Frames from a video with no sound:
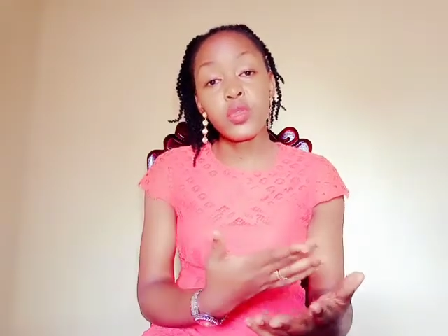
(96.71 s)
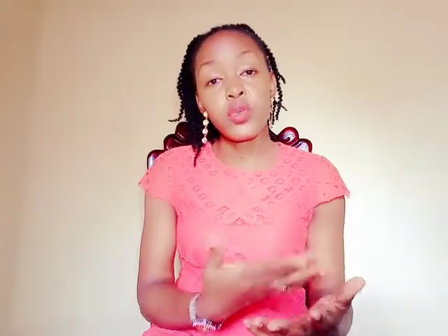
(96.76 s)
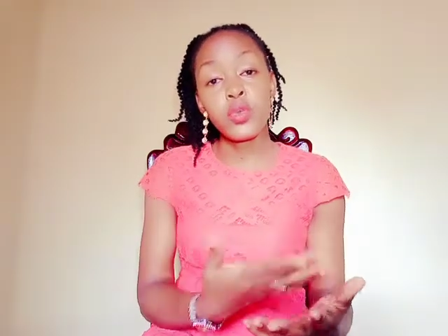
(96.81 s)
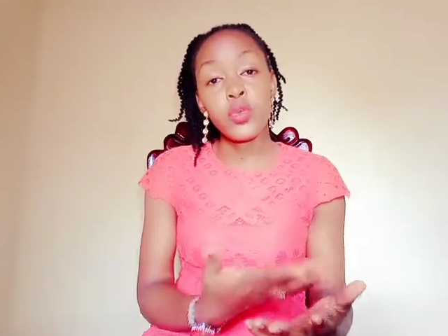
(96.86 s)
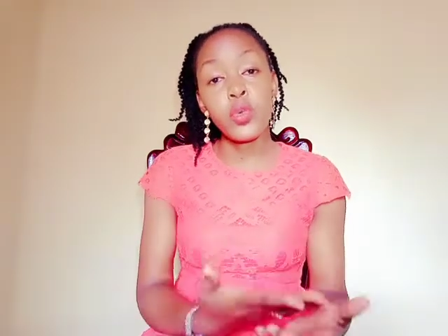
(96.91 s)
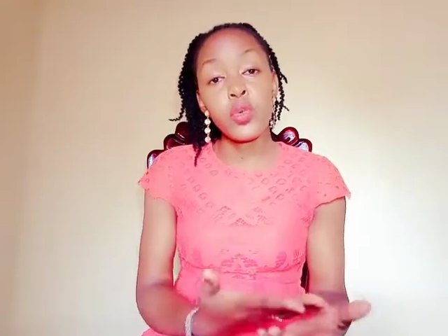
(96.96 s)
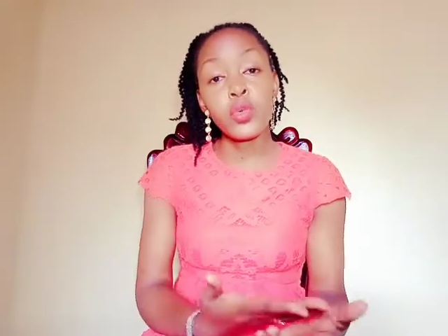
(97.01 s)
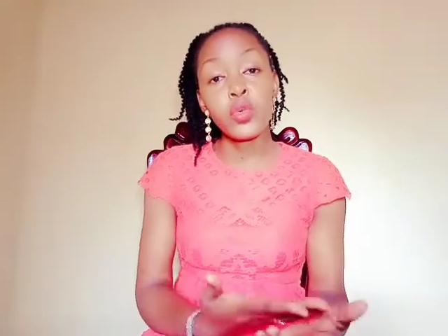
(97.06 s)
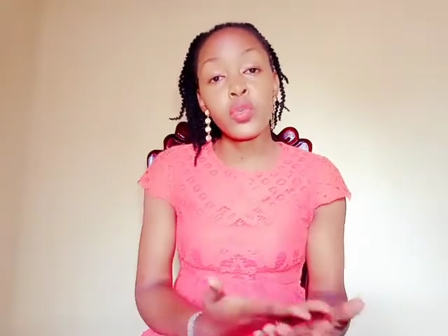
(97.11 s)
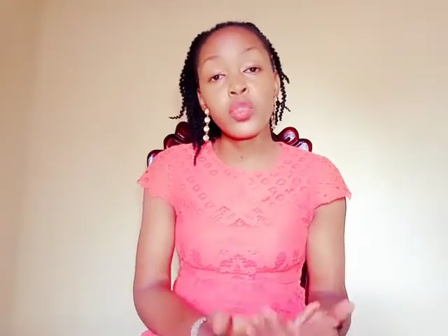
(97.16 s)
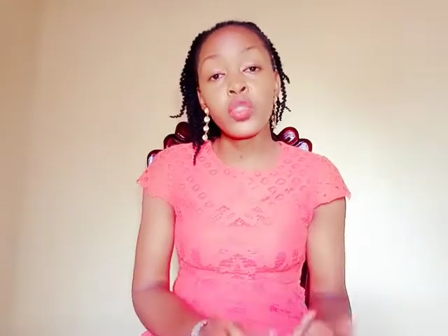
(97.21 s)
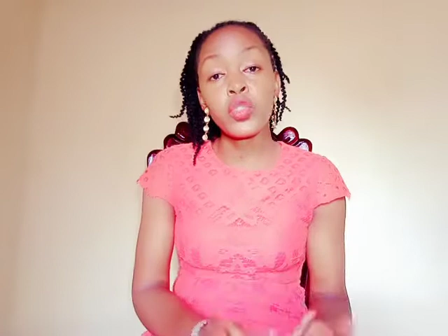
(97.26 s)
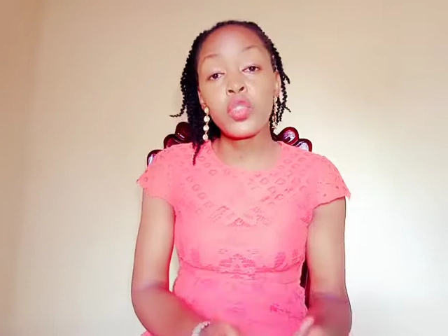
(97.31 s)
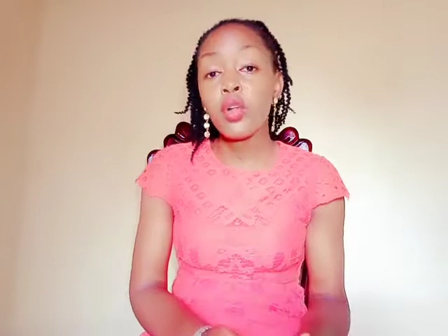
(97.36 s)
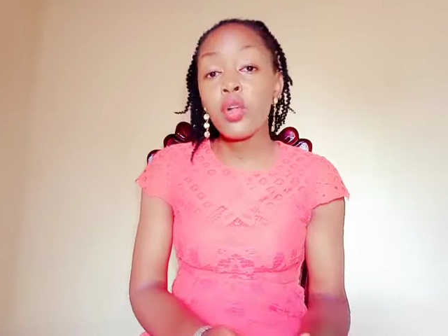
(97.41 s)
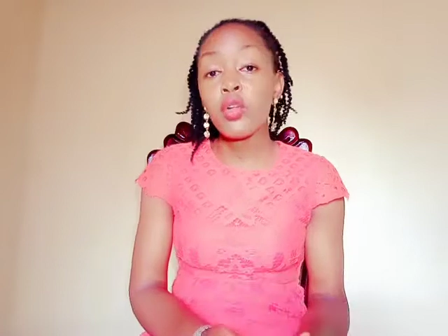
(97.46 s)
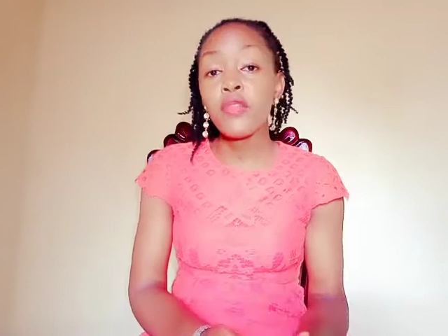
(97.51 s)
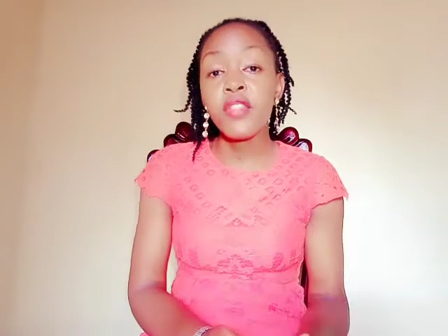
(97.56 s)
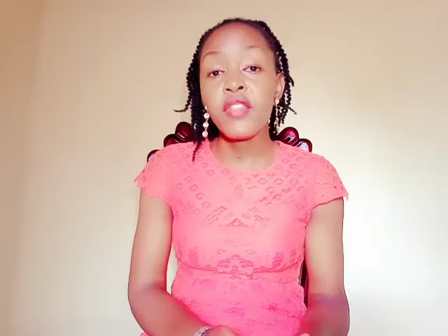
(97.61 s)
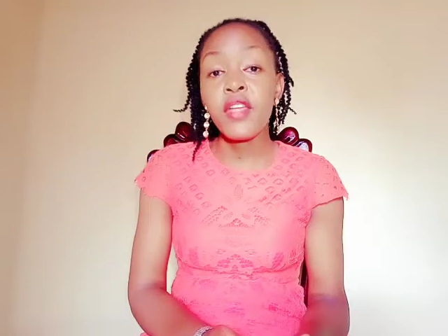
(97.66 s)
to
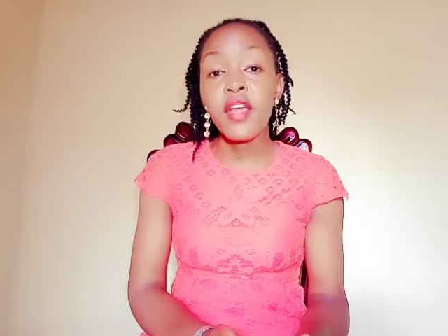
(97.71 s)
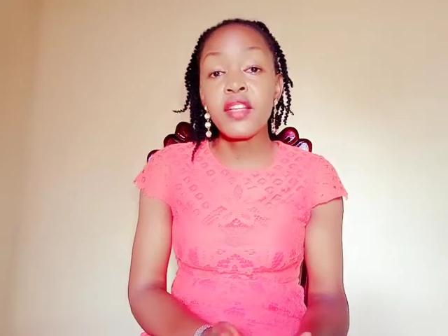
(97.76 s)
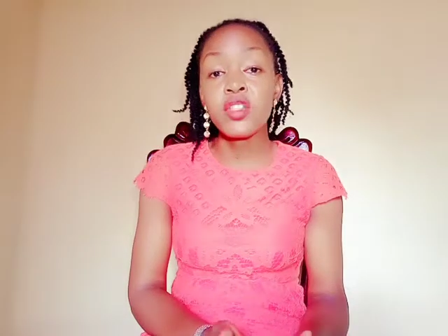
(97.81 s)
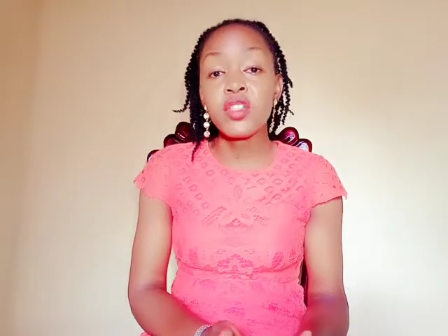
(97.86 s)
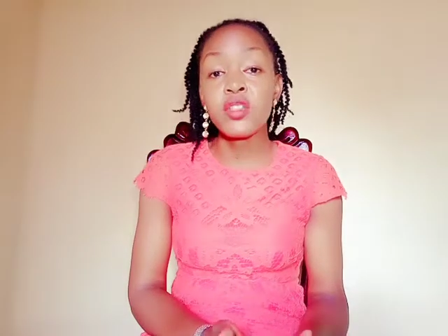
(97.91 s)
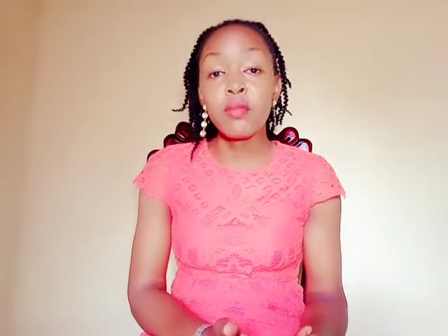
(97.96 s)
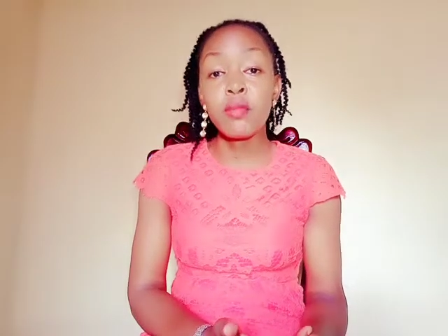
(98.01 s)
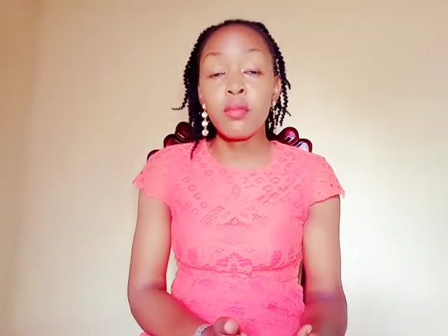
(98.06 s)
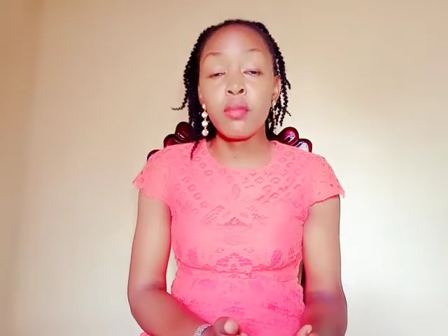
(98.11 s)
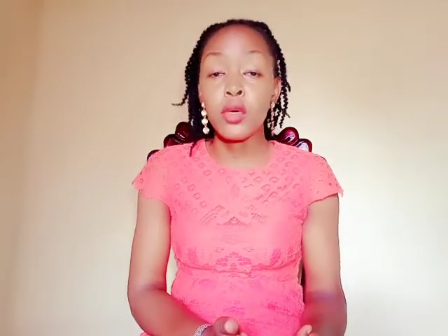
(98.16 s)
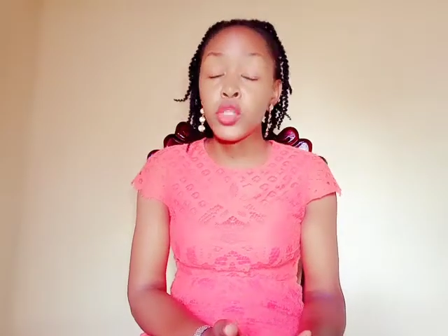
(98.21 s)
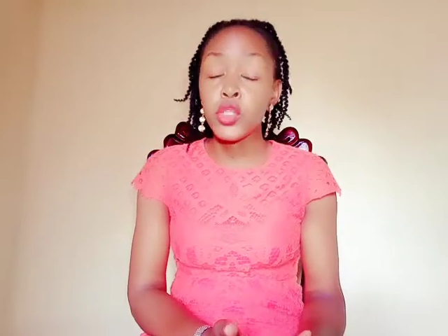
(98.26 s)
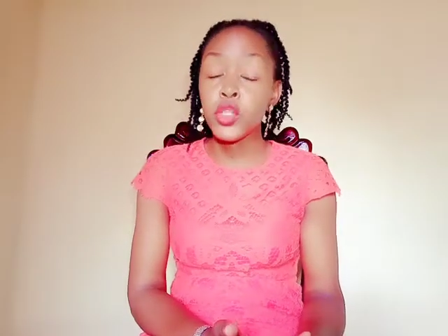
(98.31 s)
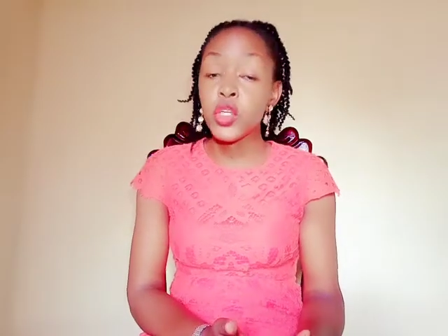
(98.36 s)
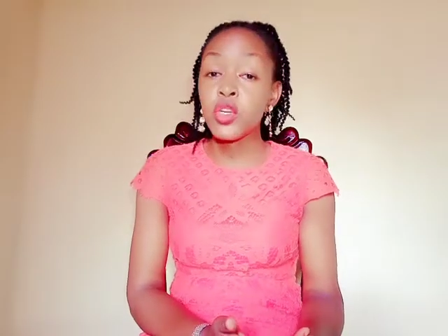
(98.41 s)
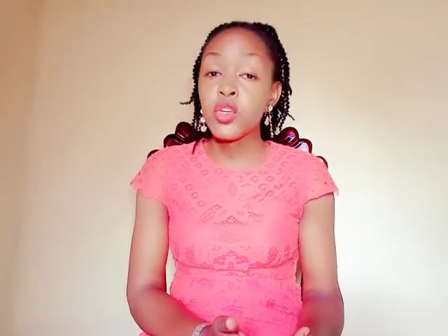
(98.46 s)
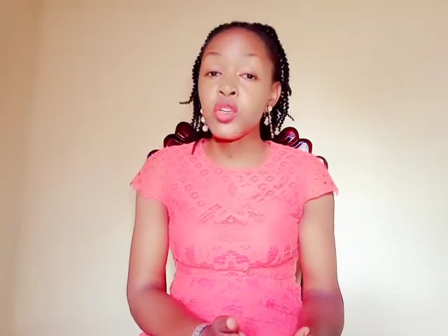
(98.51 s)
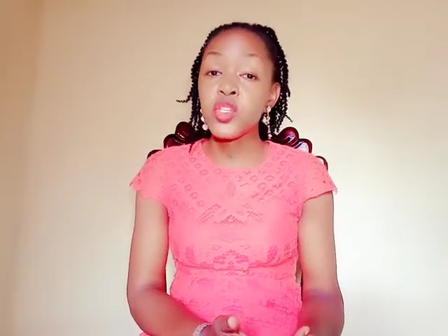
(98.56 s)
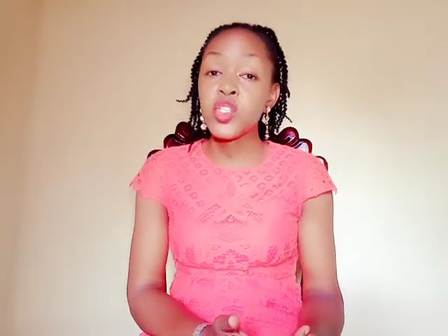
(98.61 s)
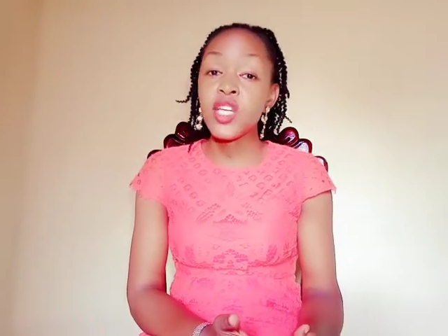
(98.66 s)
solve their
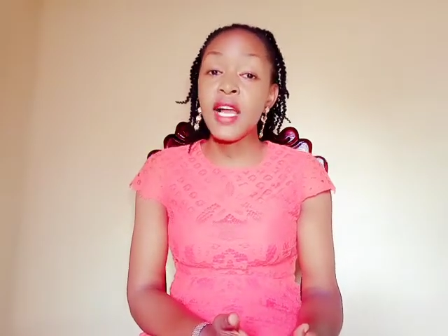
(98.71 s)
emotional